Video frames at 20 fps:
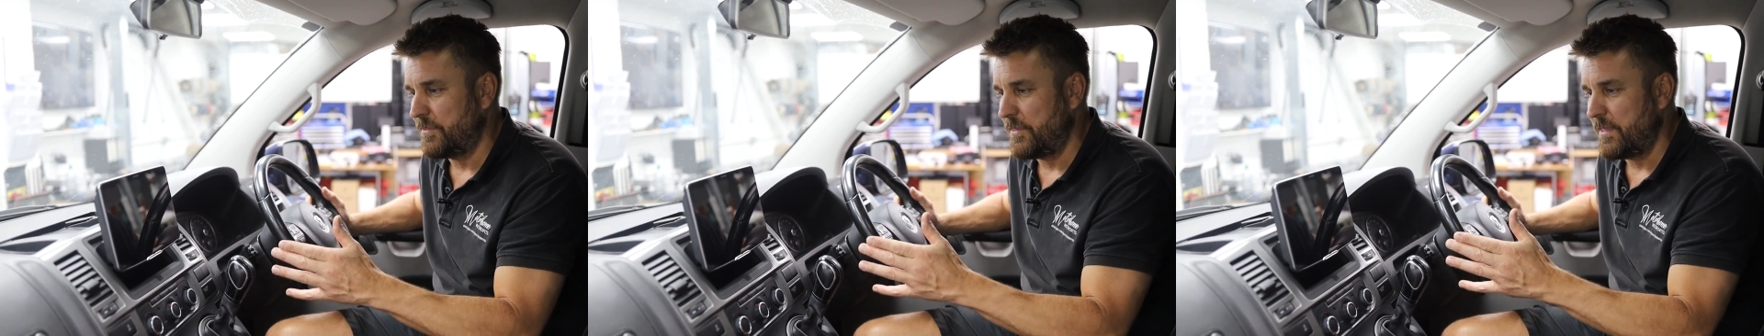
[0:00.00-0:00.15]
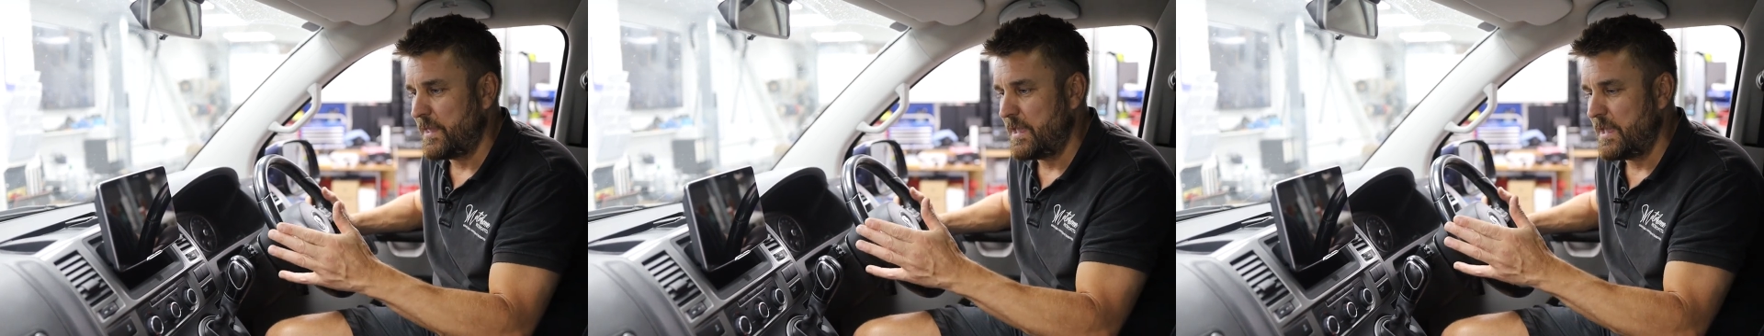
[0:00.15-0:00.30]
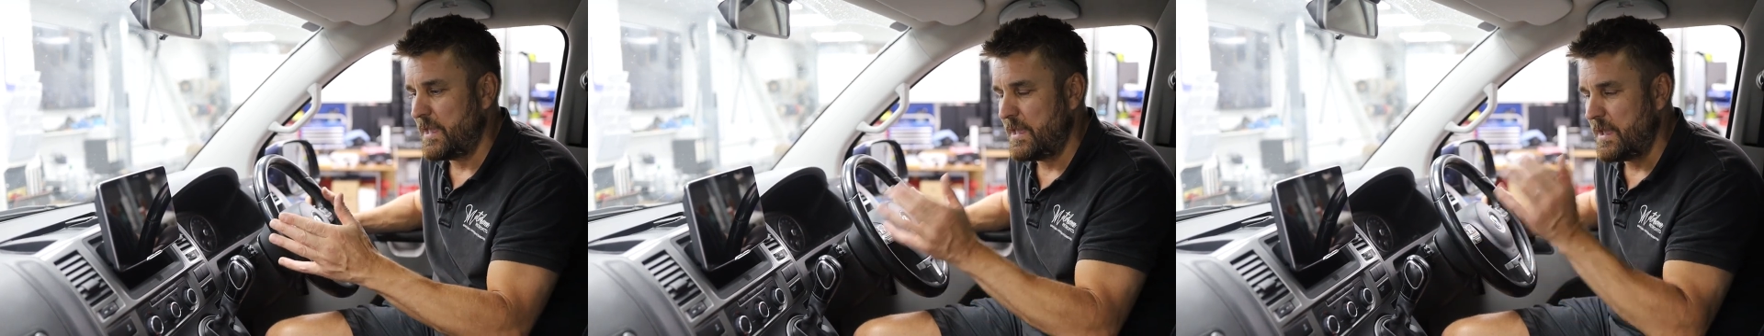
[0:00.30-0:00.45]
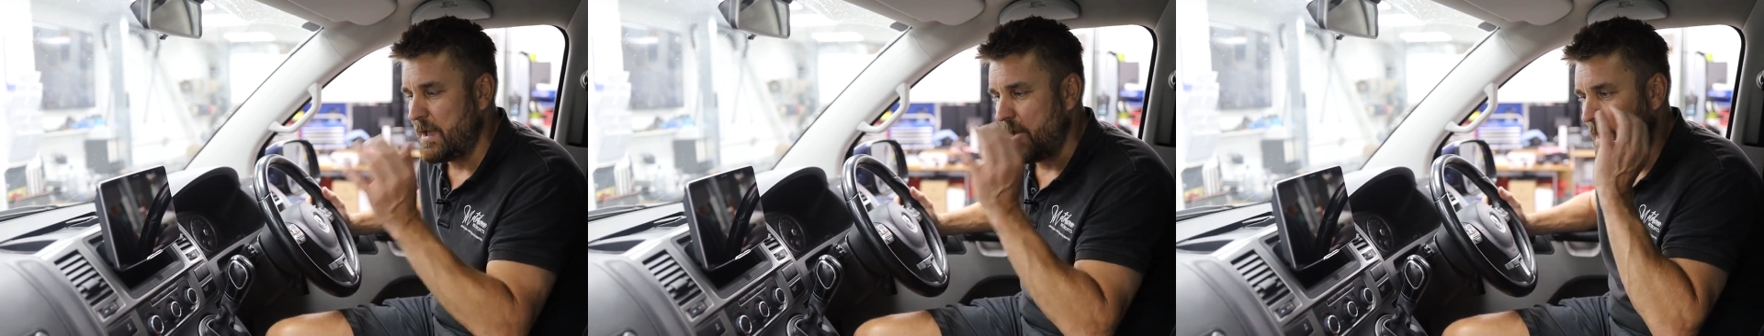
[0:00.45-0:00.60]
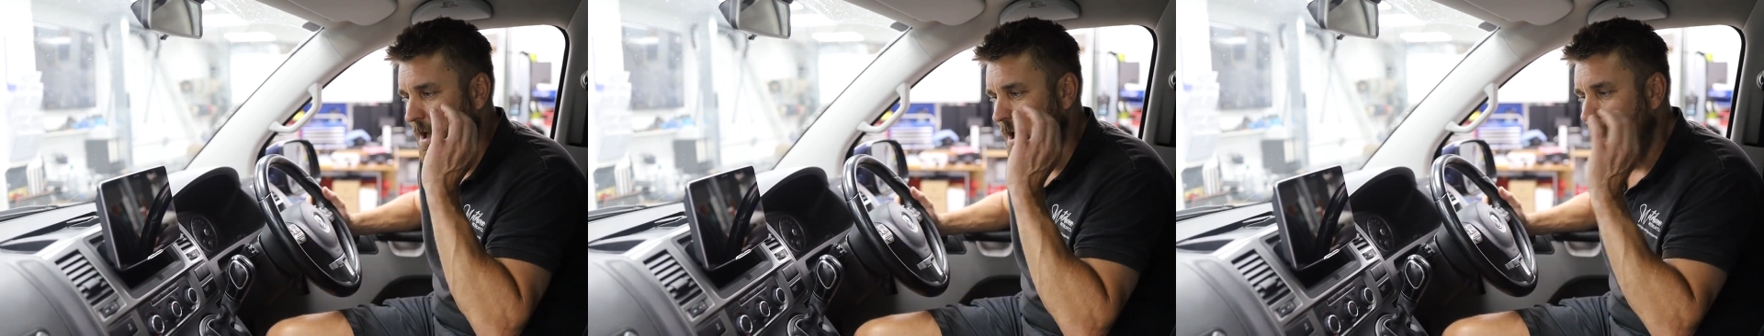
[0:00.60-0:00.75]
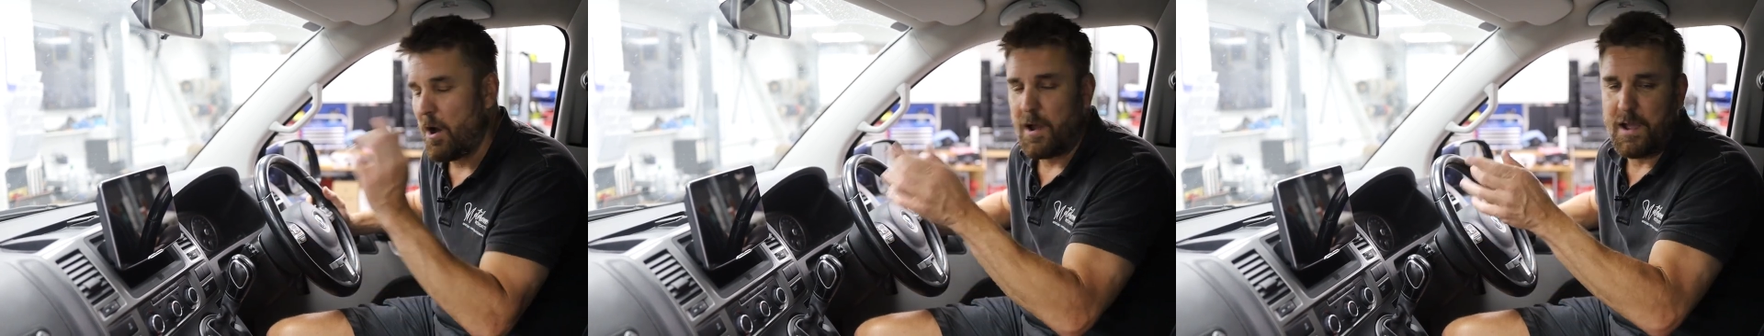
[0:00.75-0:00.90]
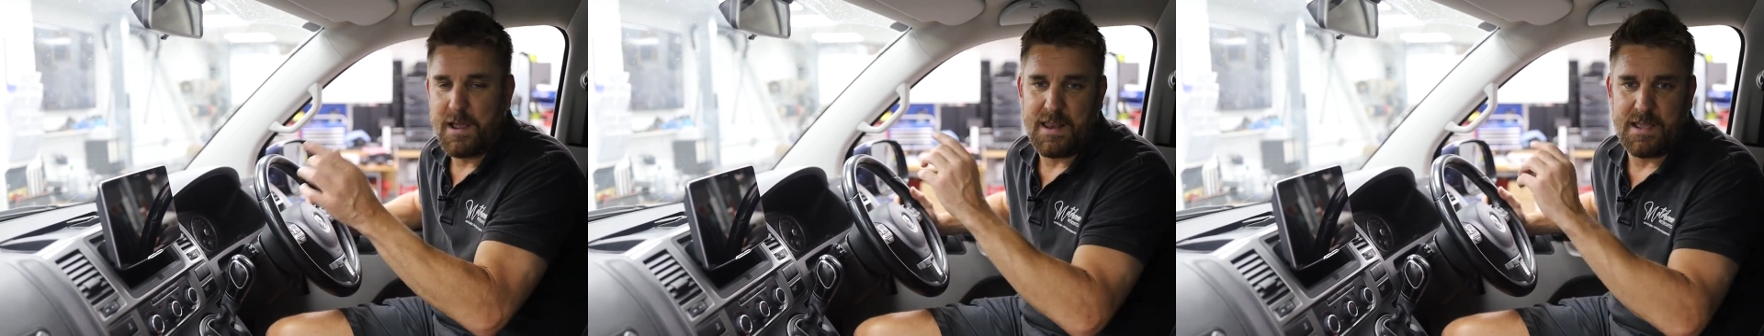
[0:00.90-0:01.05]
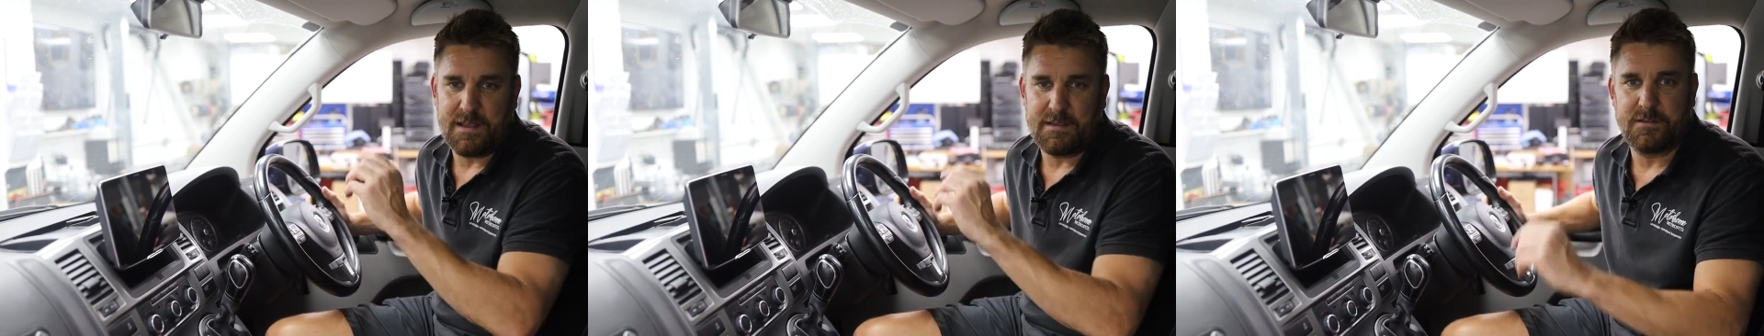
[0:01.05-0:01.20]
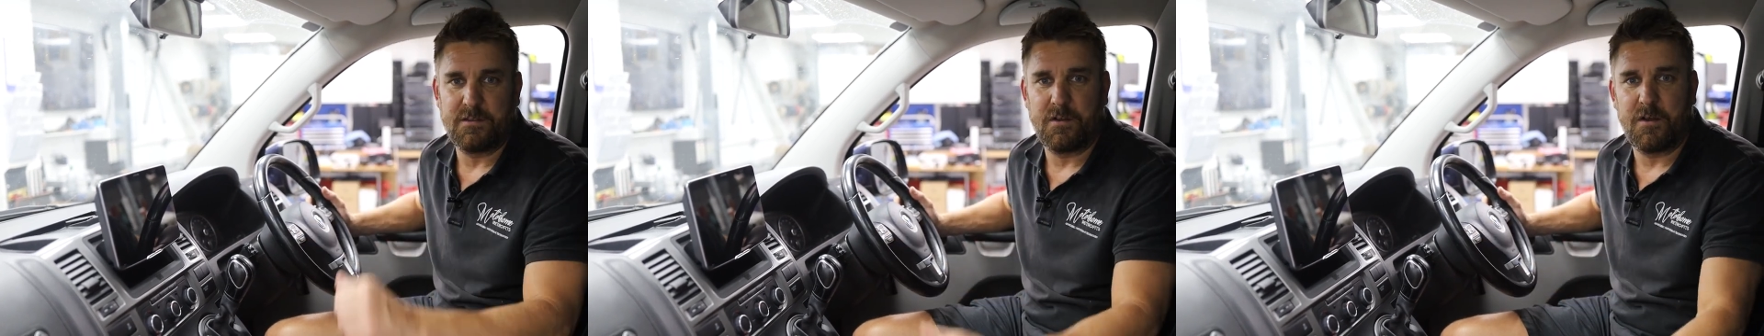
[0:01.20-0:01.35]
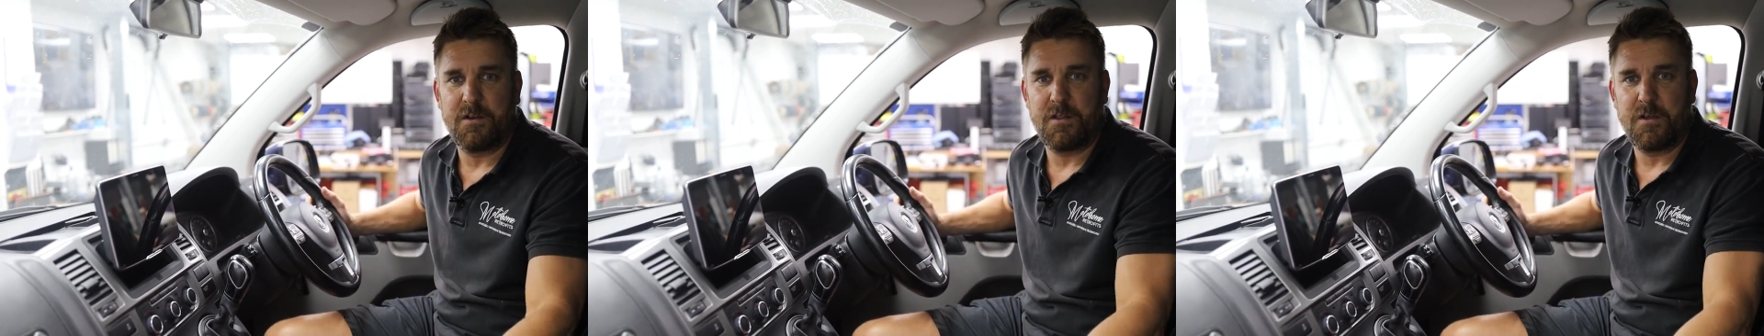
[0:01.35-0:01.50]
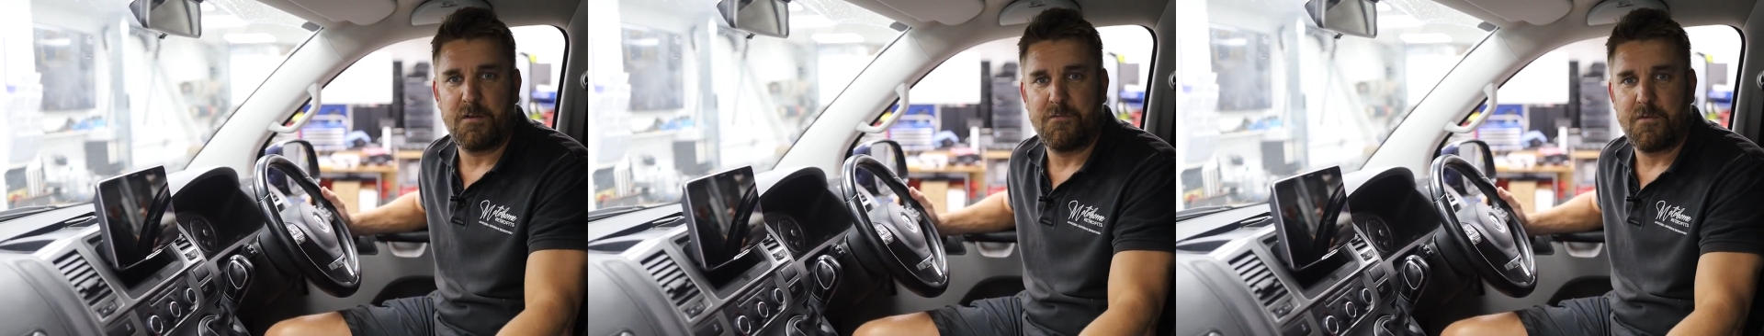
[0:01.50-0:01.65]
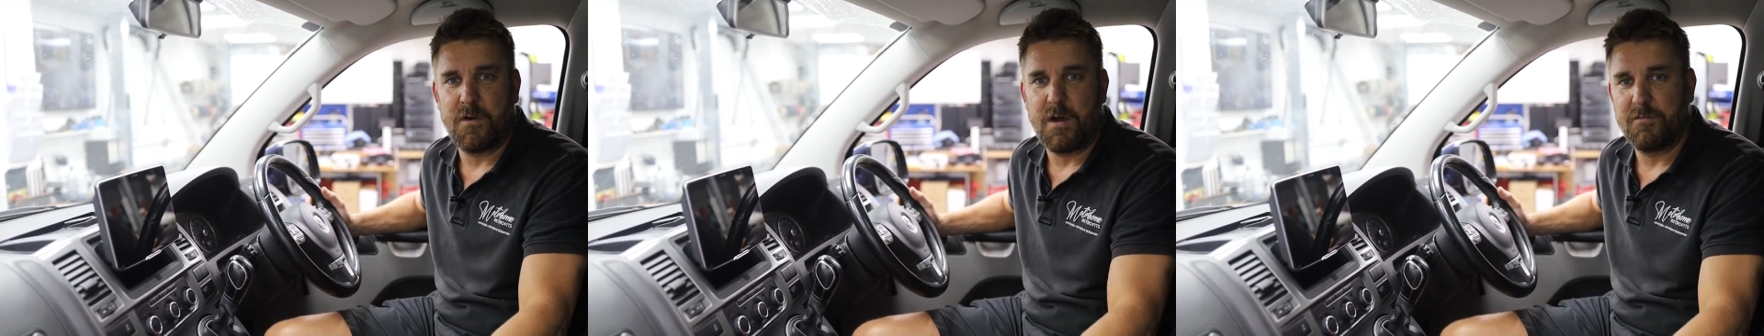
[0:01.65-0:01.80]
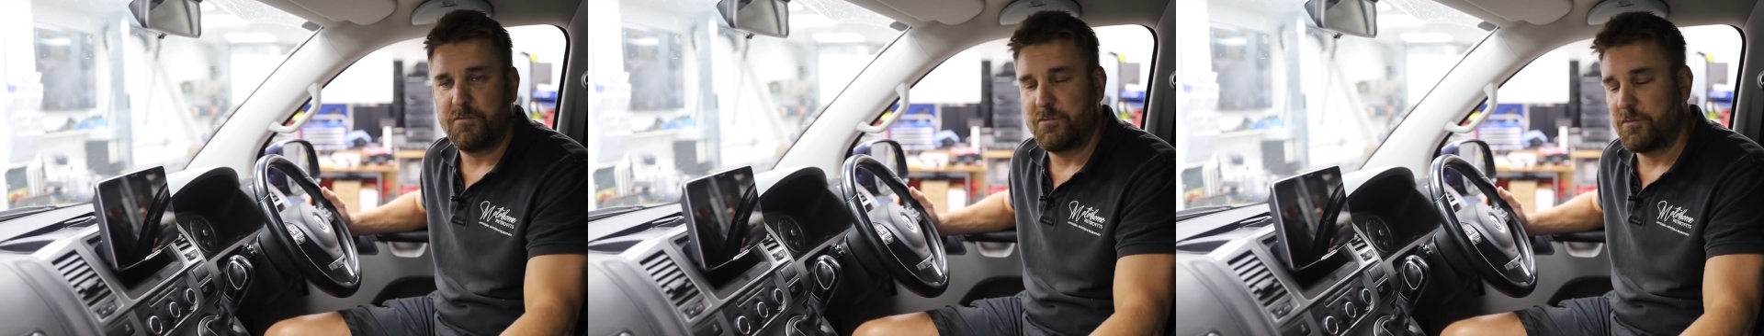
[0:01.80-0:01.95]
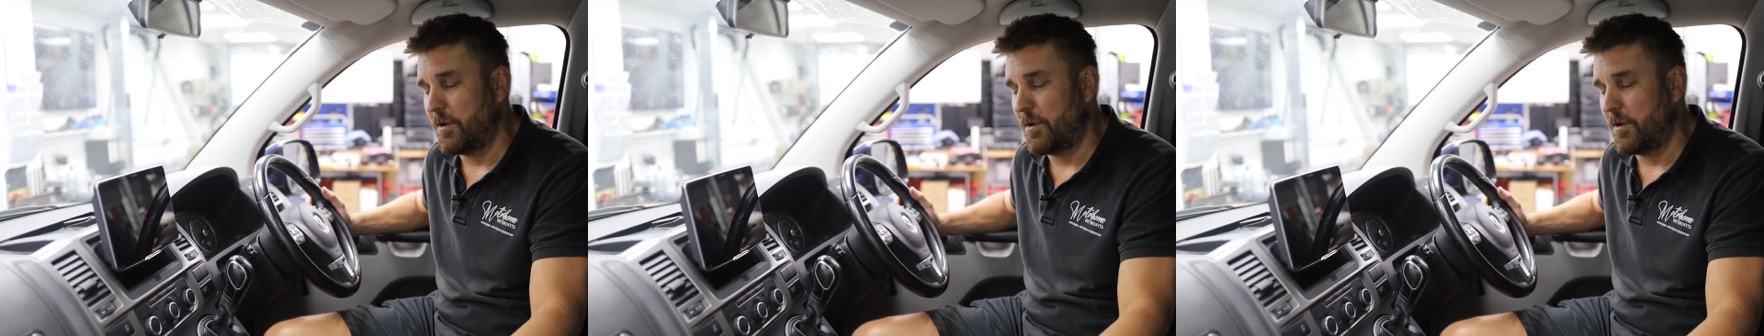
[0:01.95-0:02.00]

the ILX 905.